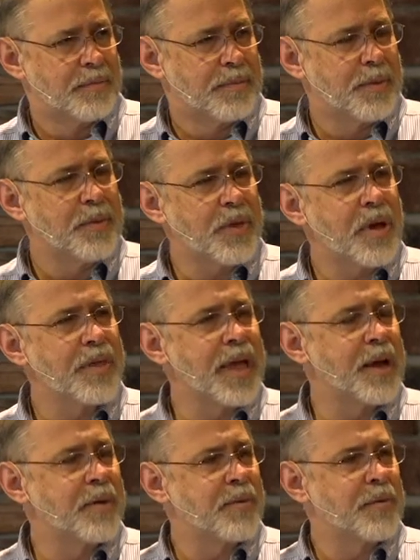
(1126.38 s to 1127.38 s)
But with all
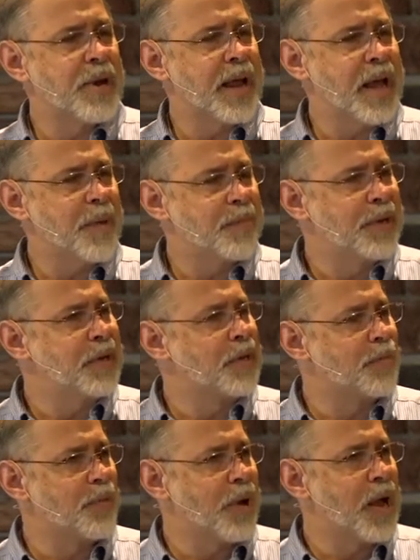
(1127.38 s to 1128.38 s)
that, what happened in the
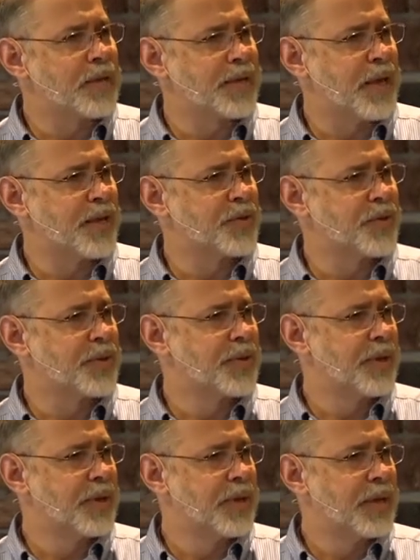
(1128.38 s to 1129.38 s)
process
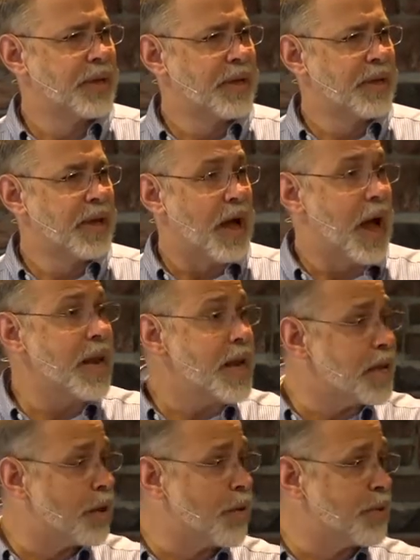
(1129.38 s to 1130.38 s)
I
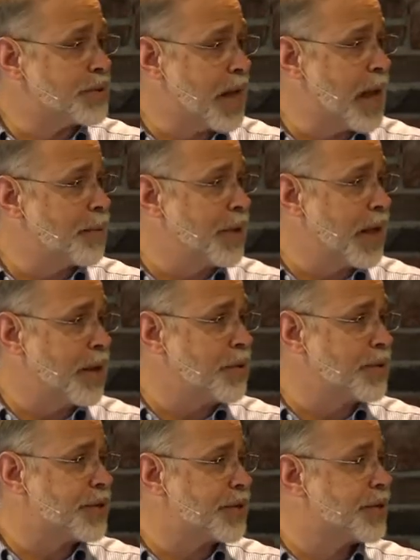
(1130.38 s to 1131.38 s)
didn't know what was happening. I
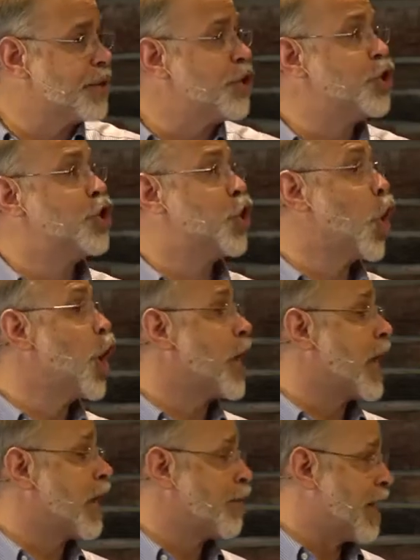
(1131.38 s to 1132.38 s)
was just
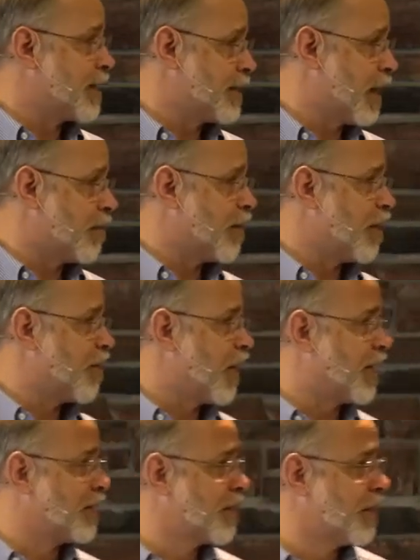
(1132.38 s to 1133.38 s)
enjoying myself, I thought.